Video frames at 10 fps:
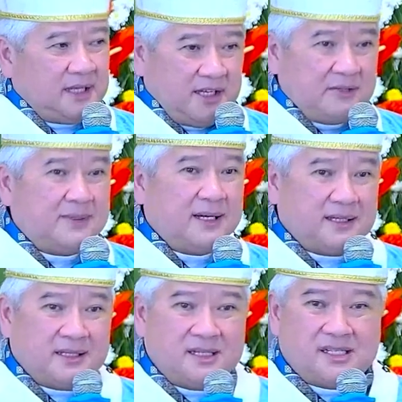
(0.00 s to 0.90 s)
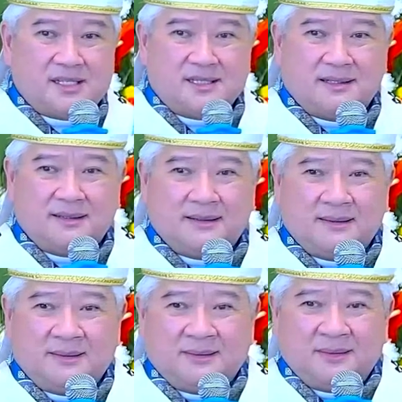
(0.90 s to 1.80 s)
My dear brothers,
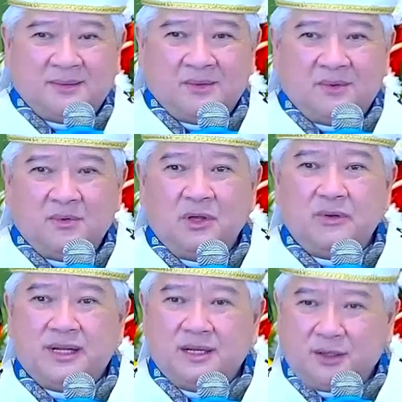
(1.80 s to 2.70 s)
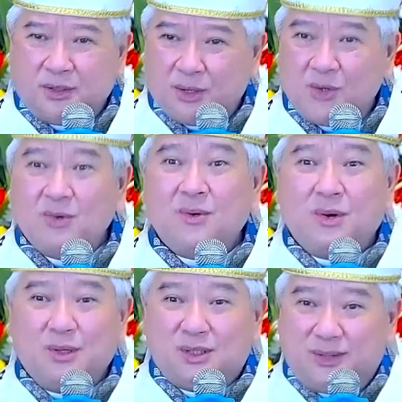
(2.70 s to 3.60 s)
we will grow
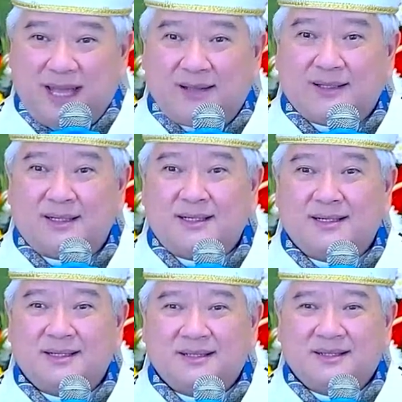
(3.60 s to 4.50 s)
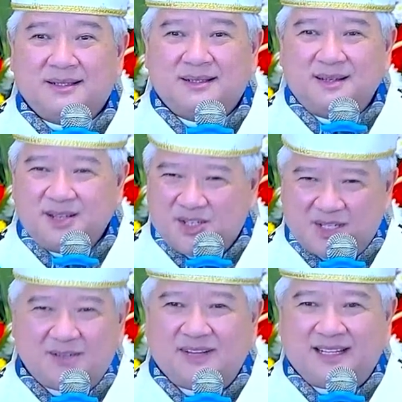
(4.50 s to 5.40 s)
old together
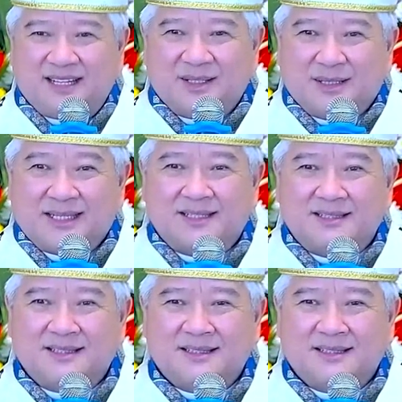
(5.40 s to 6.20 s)
serving the Lord.